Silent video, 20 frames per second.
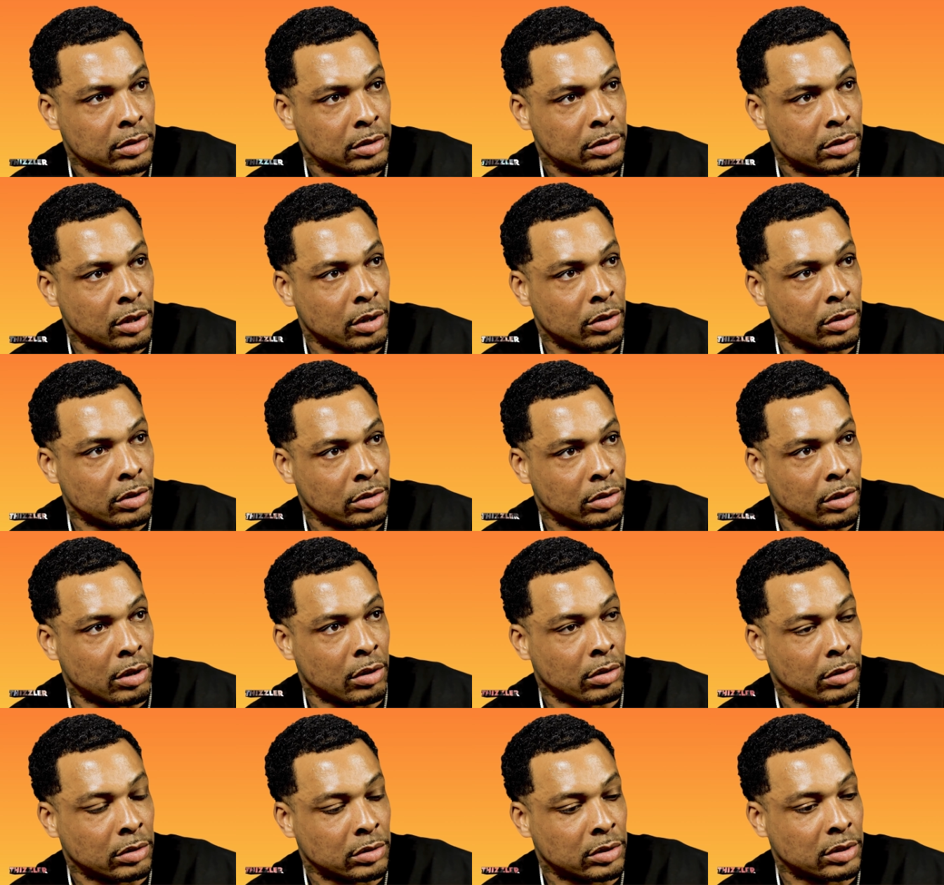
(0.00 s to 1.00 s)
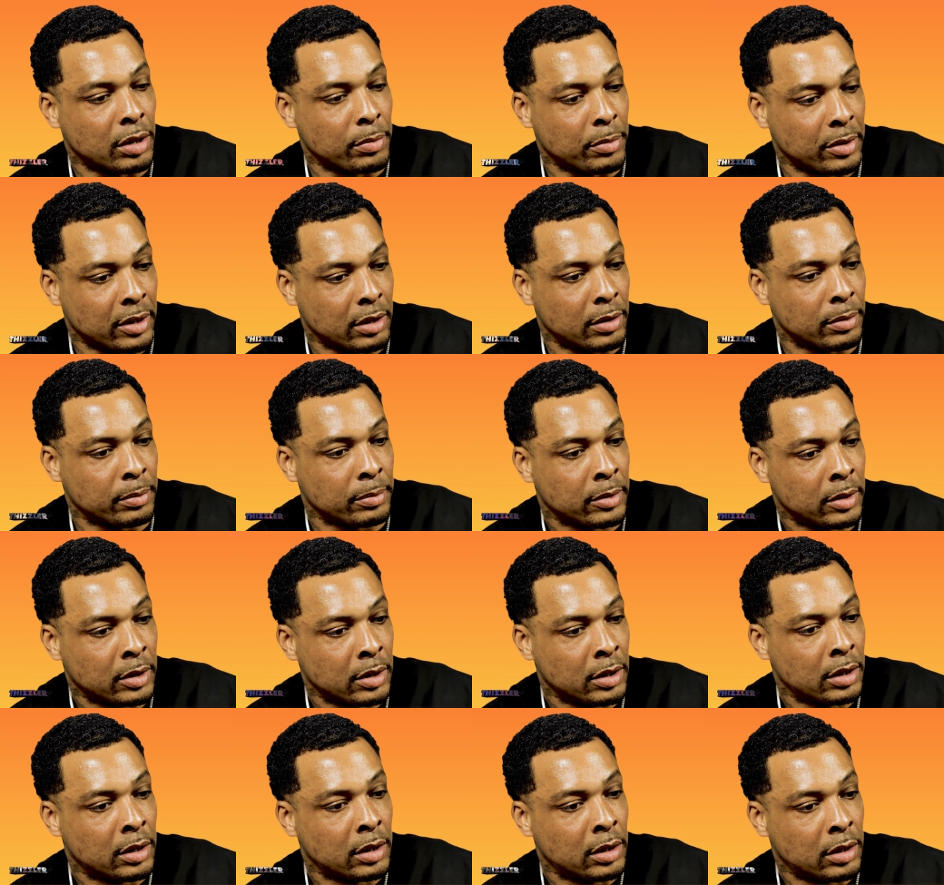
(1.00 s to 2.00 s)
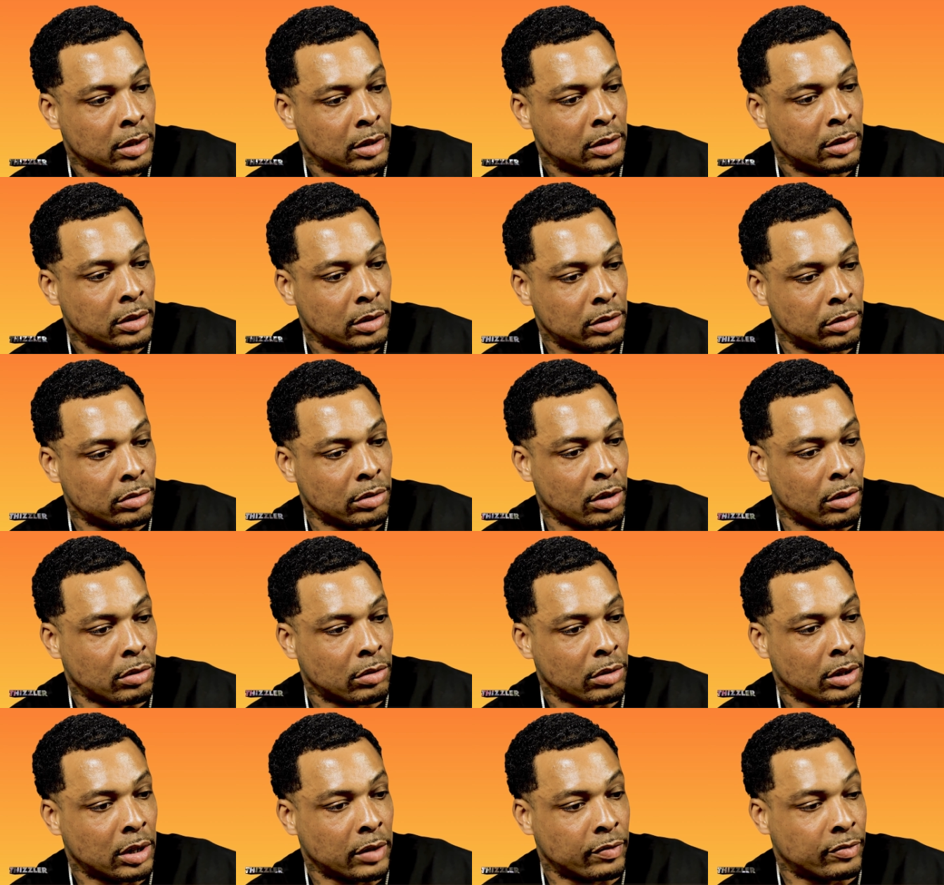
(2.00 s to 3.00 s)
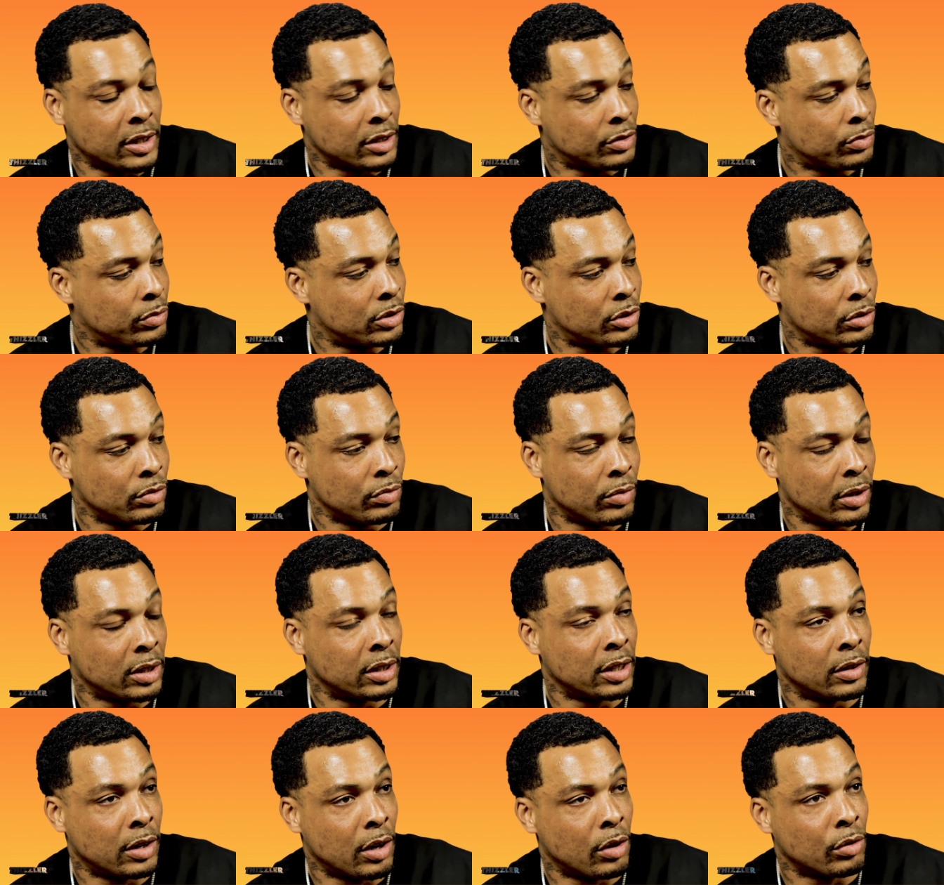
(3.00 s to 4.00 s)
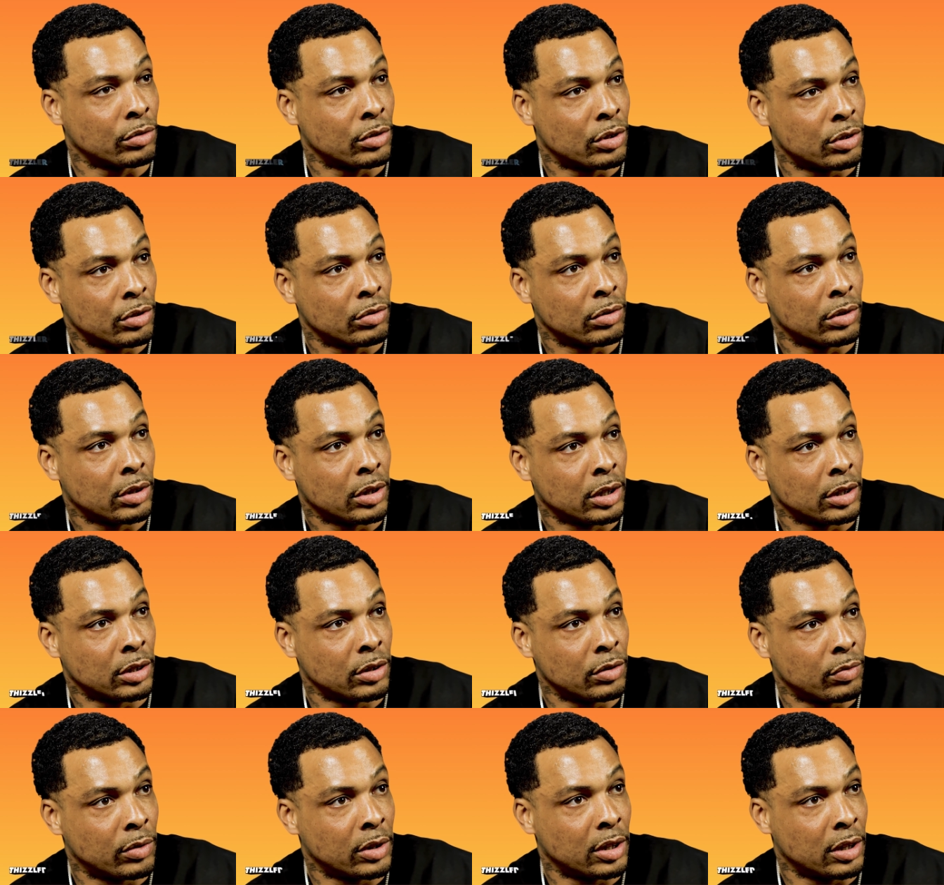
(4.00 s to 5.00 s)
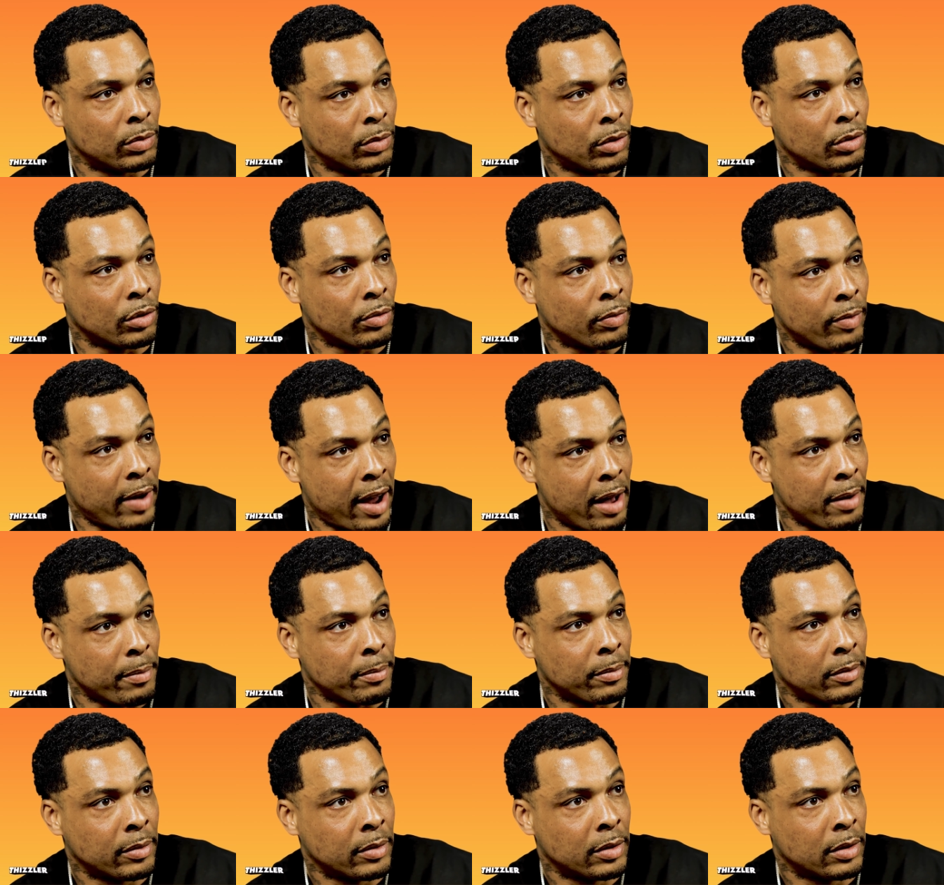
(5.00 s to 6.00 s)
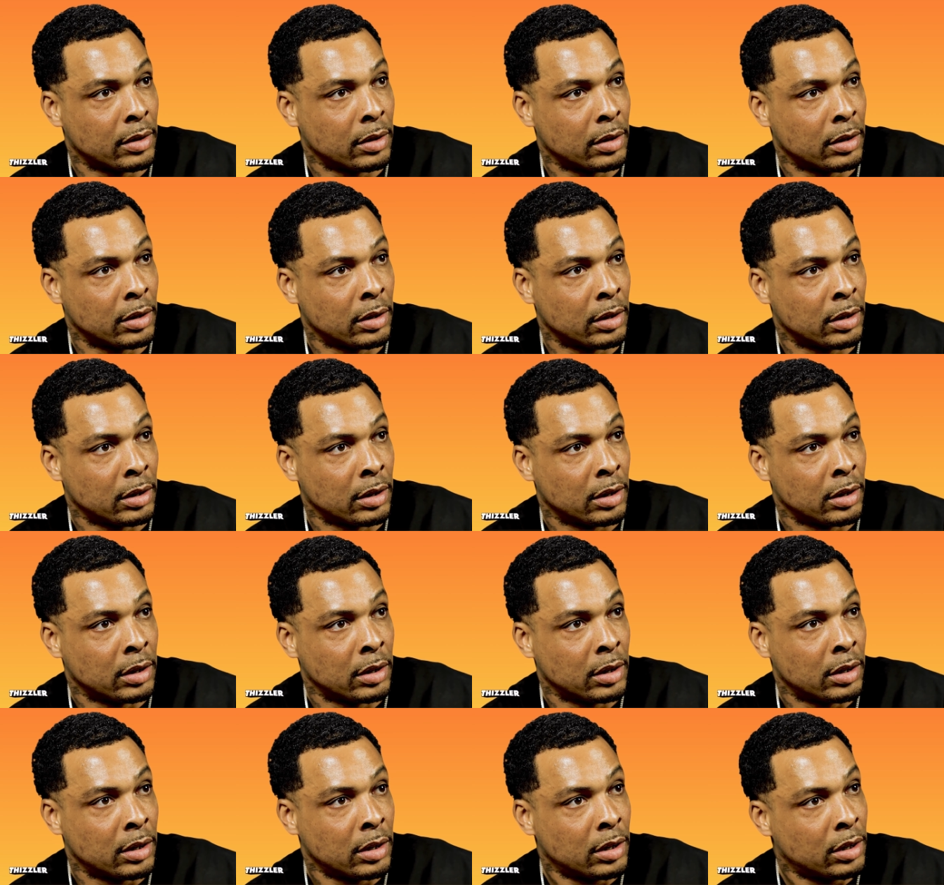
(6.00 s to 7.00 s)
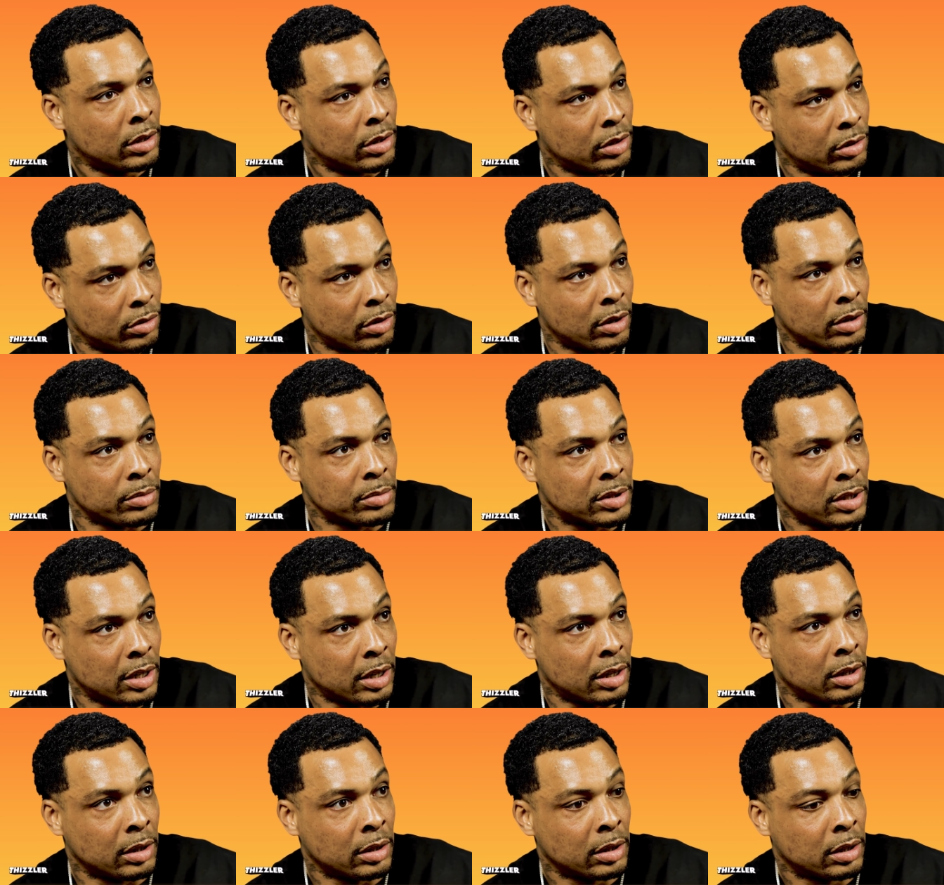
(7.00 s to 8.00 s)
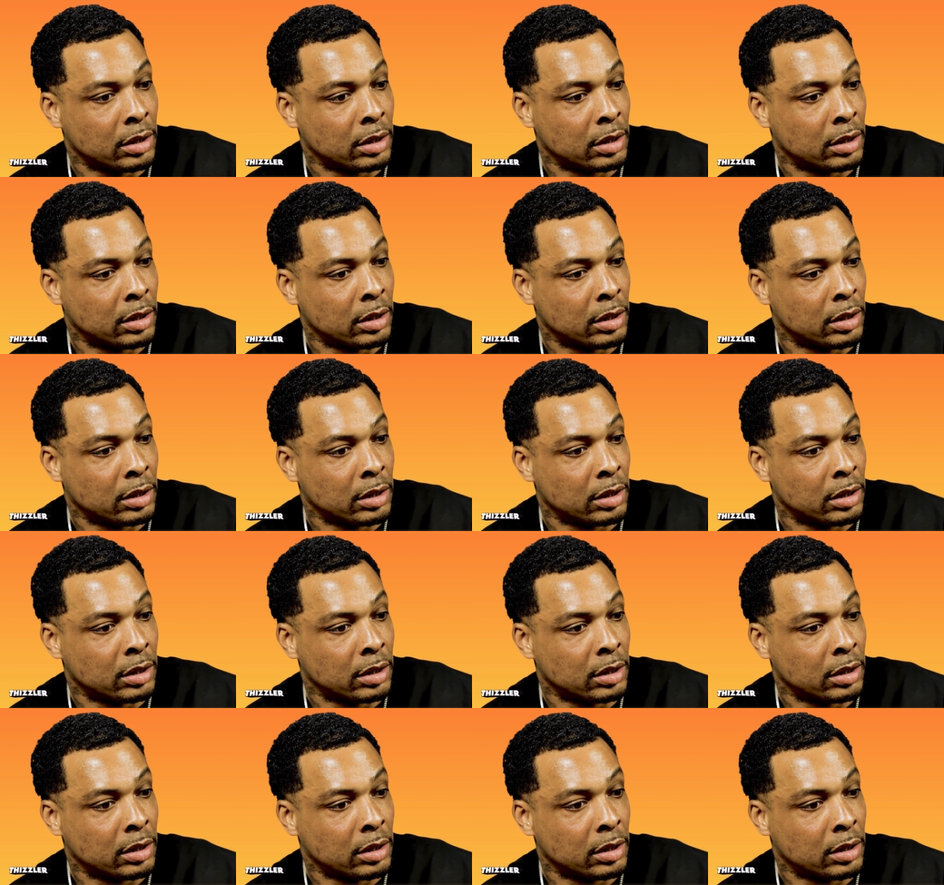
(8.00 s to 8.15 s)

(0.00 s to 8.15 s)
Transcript: So, you know, some of them, you know, if this what you really gonna do and you really wanna rap, you know what I'm saying?